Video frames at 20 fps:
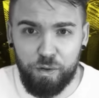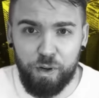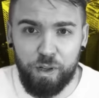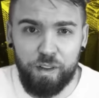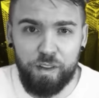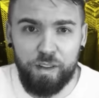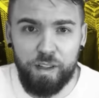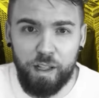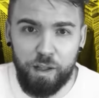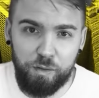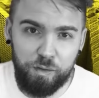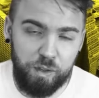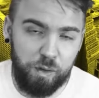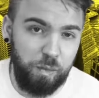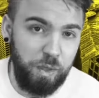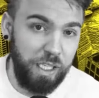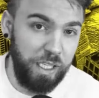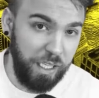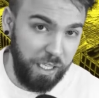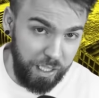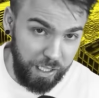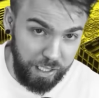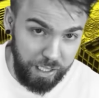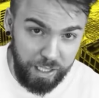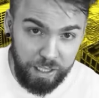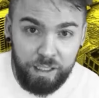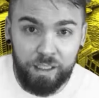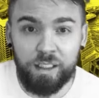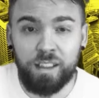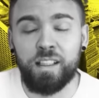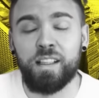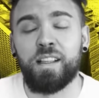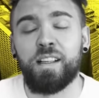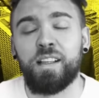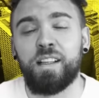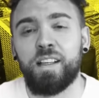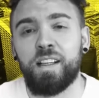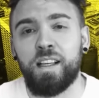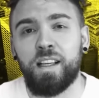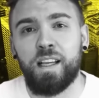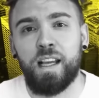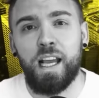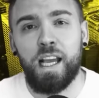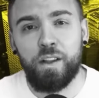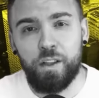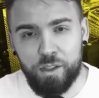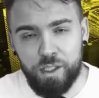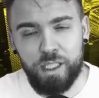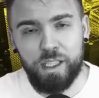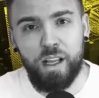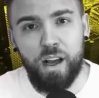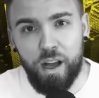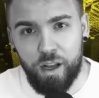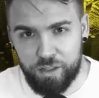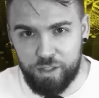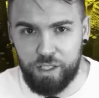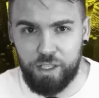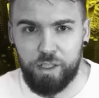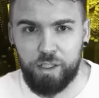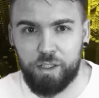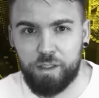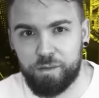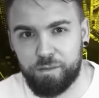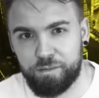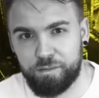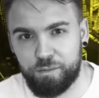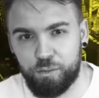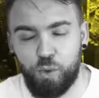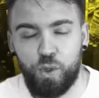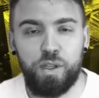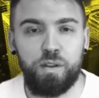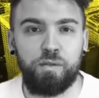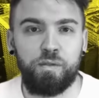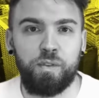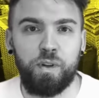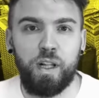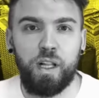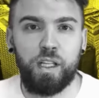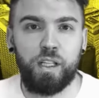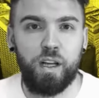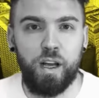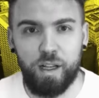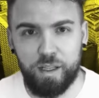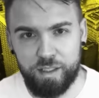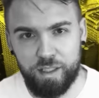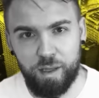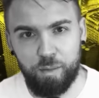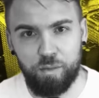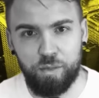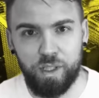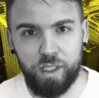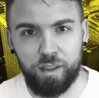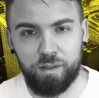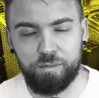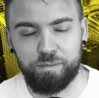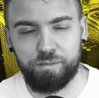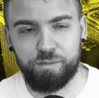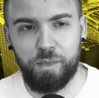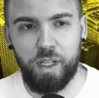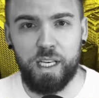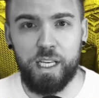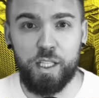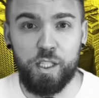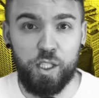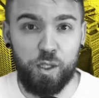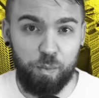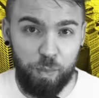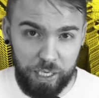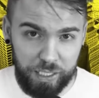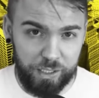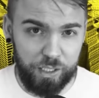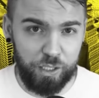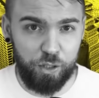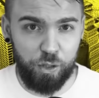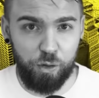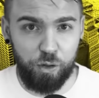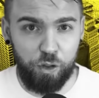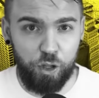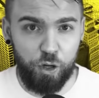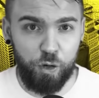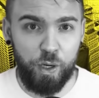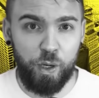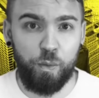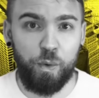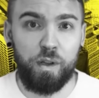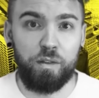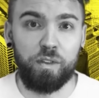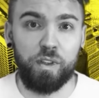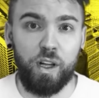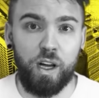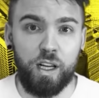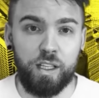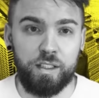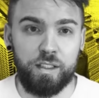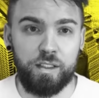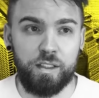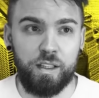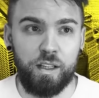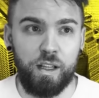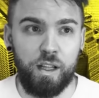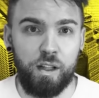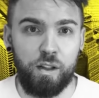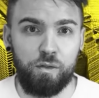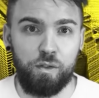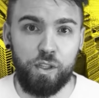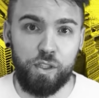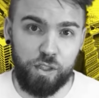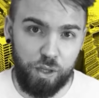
for itself to be hidden. And there's a loss here. We've lost something. And in spectacle theory, we've lost the